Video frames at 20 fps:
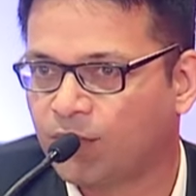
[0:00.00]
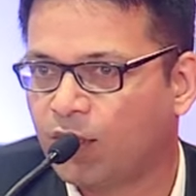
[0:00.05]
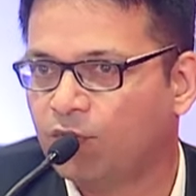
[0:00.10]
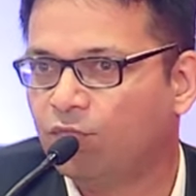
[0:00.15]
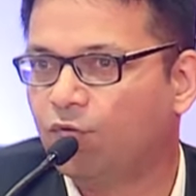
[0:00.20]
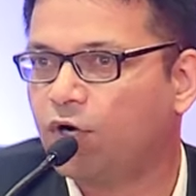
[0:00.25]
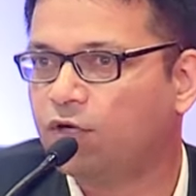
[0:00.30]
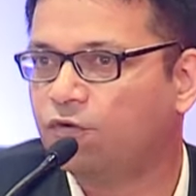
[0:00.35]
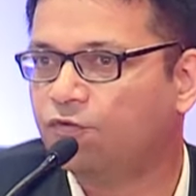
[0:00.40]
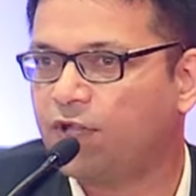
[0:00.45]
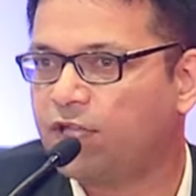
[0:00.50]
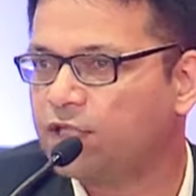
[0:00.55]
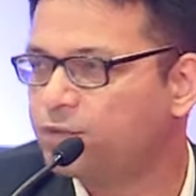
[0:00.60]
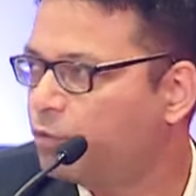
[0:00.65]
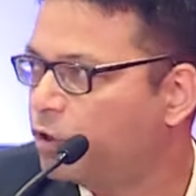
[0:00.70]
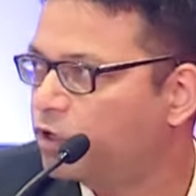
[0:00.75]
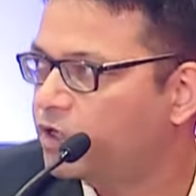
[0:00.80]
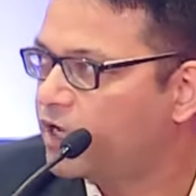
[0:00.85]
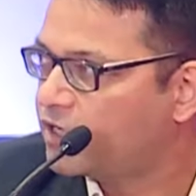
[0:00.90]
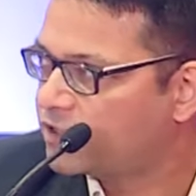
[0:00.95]
What
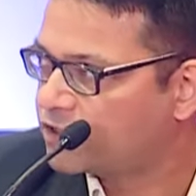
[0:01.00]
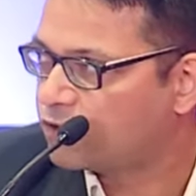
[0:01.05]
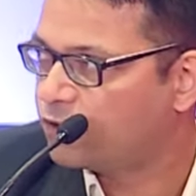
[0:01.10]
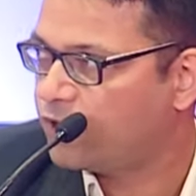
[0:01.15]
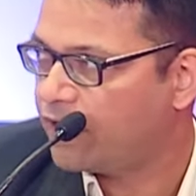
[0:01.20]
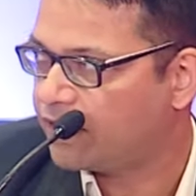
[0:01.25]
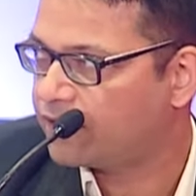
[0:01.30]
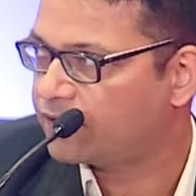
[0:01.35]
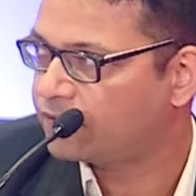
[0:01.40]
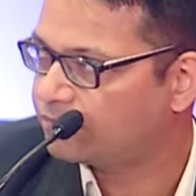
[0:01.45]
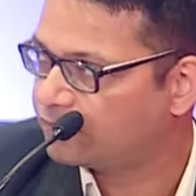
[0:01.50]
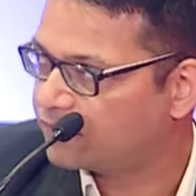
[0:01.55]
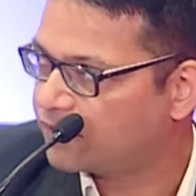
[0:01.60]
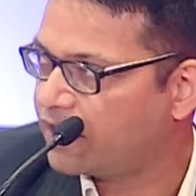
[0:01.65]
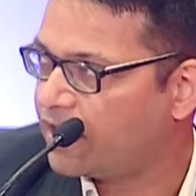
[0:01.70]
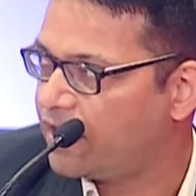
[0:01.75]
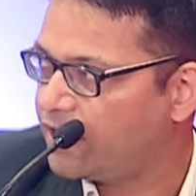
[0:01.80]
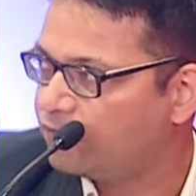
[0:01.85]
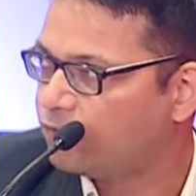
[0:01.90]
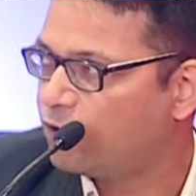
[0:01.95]
Facebook does today,
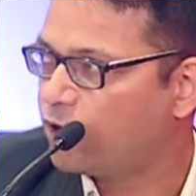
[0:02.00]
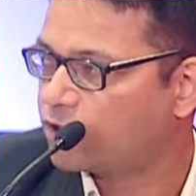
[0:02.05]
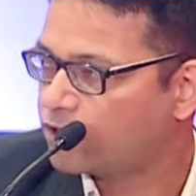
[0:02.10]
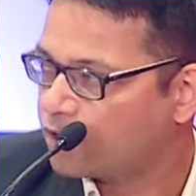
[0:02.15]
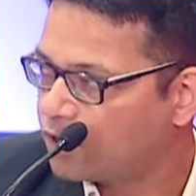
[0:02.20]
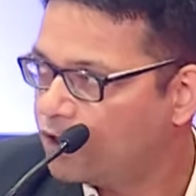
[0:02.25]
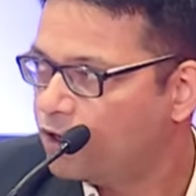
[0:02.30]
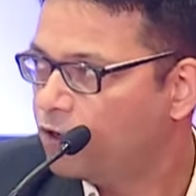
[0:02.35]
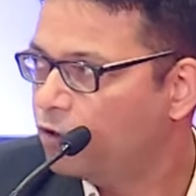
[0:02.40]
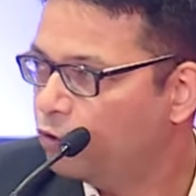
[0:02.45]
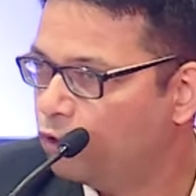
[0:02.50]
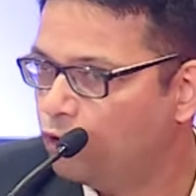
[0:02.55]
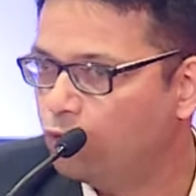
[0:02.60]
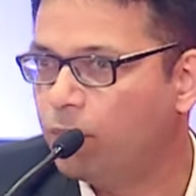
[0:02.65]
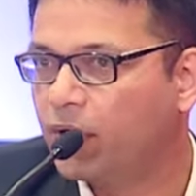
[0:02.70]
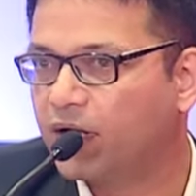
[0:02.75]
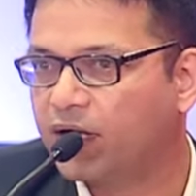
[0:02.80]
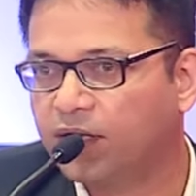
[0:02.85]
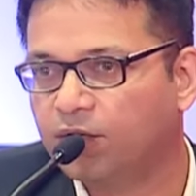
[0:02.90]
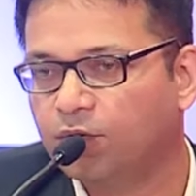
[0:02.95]
right? What
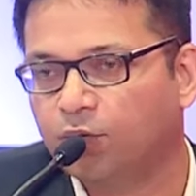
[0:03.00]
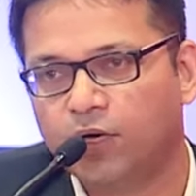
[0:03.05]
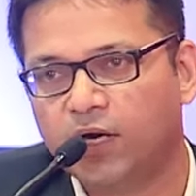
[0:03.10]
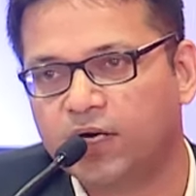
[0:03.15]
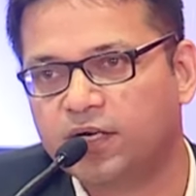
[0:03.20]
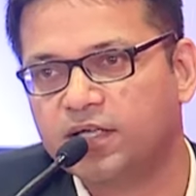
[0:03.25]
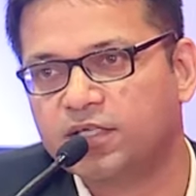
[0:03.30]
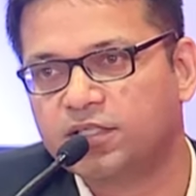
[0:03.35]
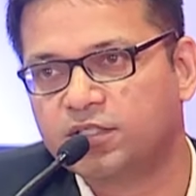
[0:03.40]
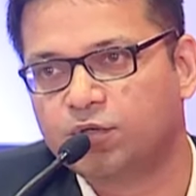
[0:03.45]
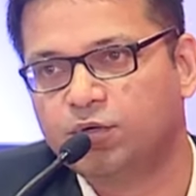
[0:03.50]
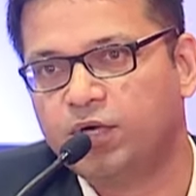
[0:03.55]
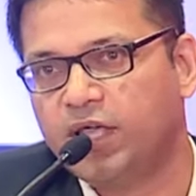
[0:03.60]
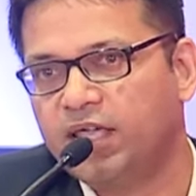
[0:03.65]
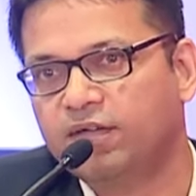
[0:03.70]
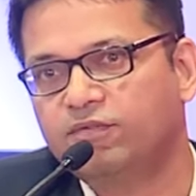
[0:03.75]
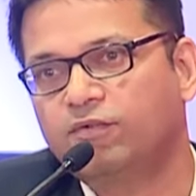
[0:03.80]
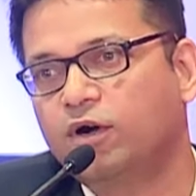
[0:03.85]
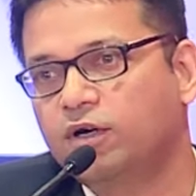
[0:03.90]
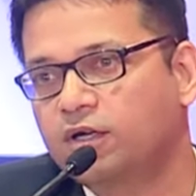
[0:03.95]
Uber and Ola does
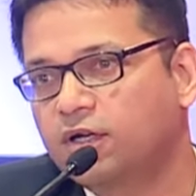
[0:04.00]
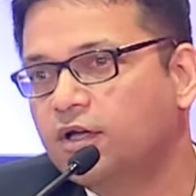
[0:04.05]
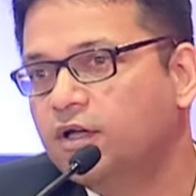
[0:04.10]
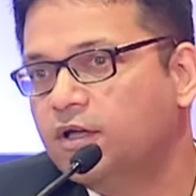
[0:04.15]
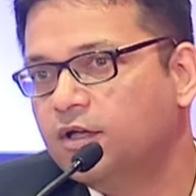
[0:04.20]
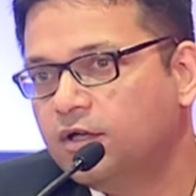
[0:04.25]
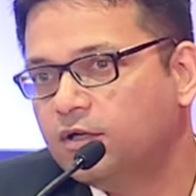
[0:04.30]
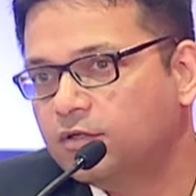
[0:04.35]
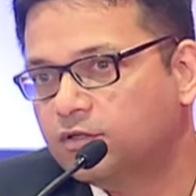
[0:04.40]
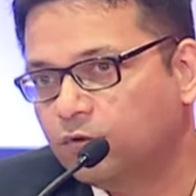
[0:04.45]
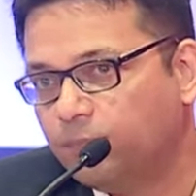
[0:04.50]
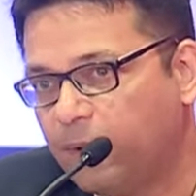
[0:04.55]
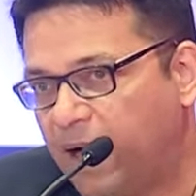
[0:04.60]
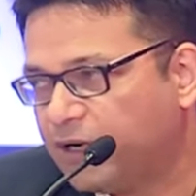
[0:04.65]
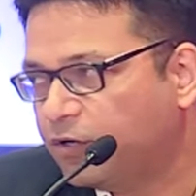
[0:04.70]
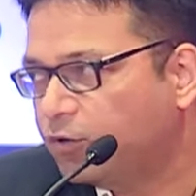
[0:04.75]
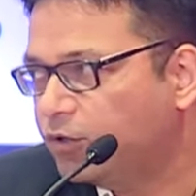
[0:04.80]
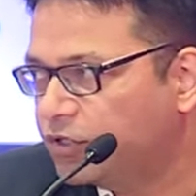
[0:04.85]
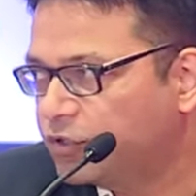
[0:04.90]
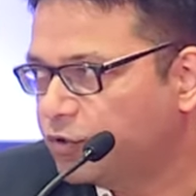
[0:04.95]
today, what
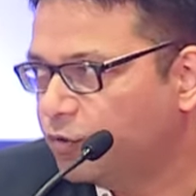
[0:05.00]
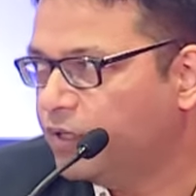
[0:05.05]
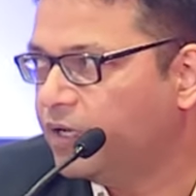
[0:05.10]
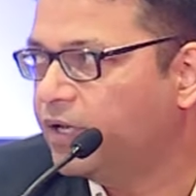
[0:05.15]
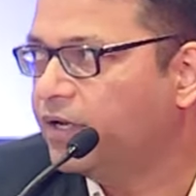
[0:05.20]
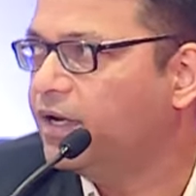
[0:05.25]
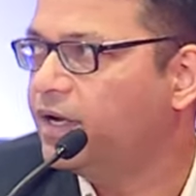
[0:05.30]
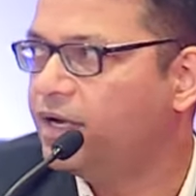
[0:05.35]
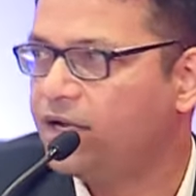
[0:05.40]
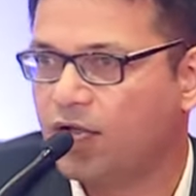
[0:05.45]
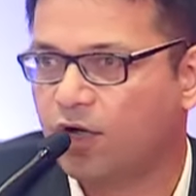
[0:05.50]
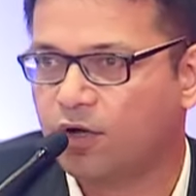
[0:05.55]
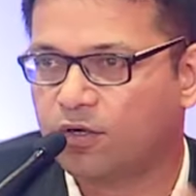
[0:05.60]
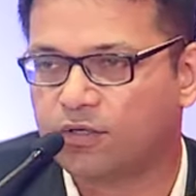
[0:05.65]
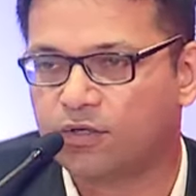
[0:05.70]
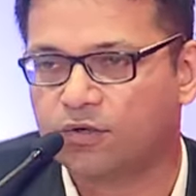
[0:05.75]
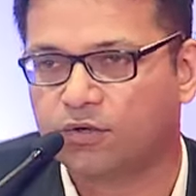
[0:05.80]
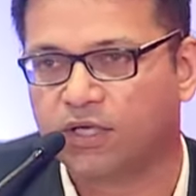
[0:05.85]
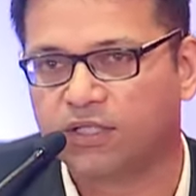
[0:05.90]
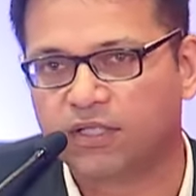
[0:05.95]
Zomato is doing in India, or
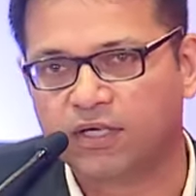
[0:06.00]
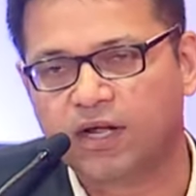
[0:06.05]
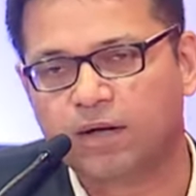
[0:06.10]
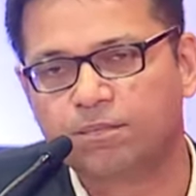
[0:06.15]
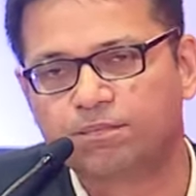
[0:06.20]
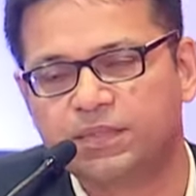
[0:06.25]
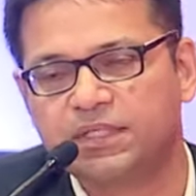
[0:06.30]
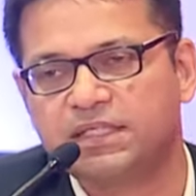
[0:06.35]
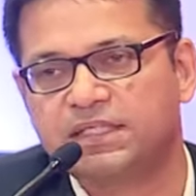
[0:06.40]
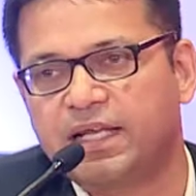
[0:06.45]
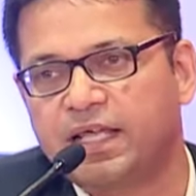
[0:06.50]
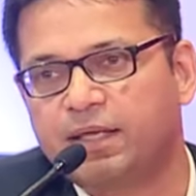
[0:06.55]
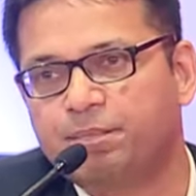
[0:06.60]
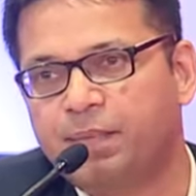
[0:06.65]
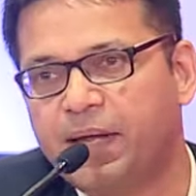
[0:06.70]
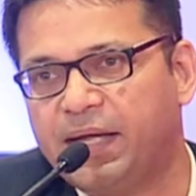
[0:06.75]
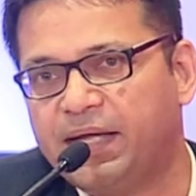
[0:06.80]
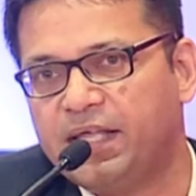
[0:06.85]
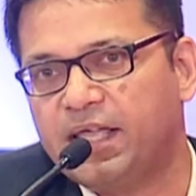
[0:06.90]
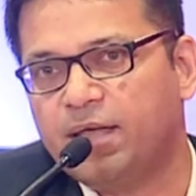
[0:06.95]
you know, other companies like
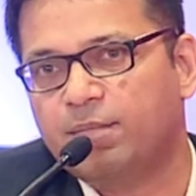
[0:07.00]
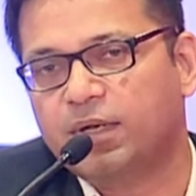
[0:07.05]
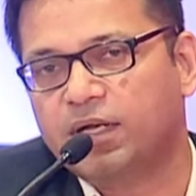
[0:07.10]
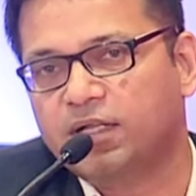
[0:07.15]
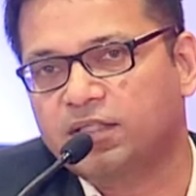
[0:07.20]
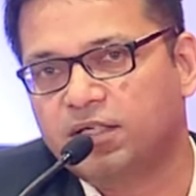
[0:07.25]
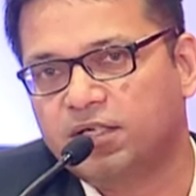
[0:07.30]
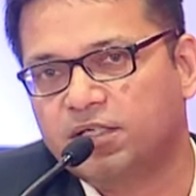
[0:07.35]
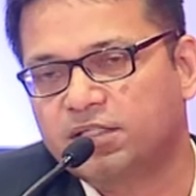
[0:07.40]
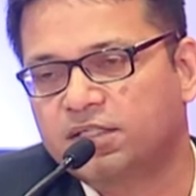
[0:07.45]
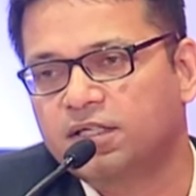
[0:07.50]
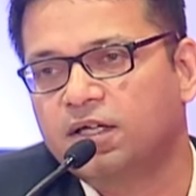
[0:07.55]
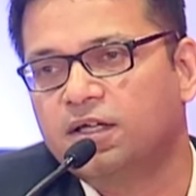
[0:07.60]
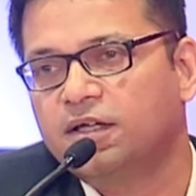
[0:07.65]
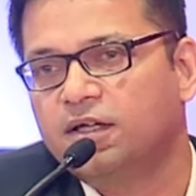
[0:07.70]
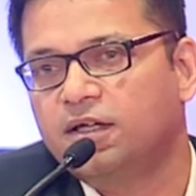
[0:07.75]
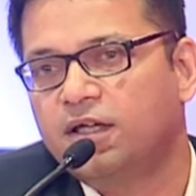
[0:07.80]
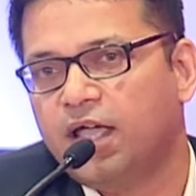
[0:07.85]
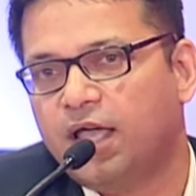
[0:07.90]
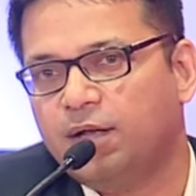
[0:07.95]
Paytm and others
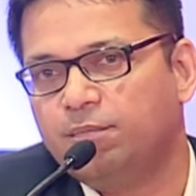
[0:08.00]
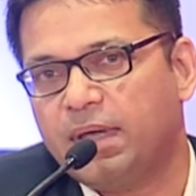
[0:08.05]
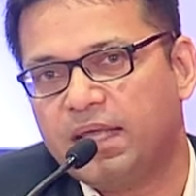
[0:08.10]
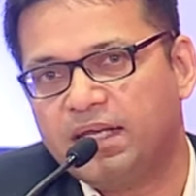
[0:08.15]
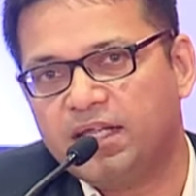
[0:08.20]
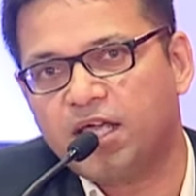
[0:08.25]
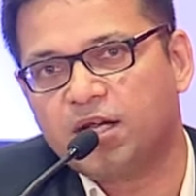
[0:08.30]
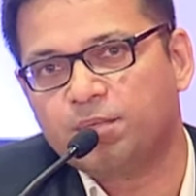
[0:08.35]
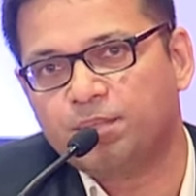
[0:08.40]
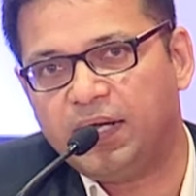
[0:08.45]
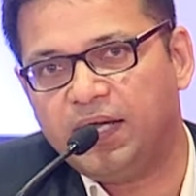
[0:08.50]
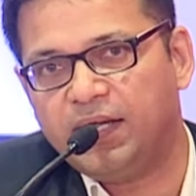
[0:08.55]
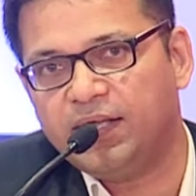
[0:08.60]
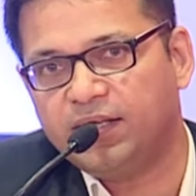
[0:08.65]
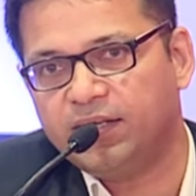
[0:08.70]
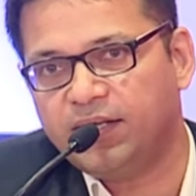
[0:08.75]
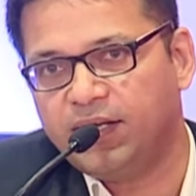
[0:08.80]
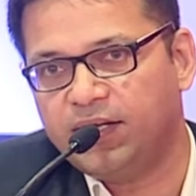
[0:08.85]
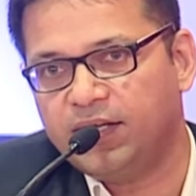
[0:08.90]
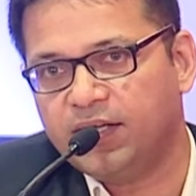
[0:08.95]
and many are
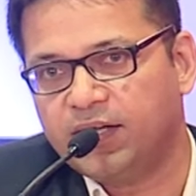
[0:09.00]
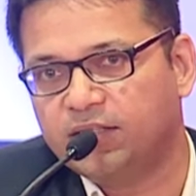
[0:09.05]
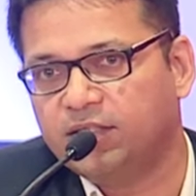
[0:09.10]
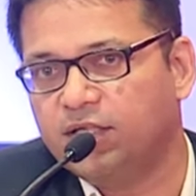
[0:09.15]
building in India.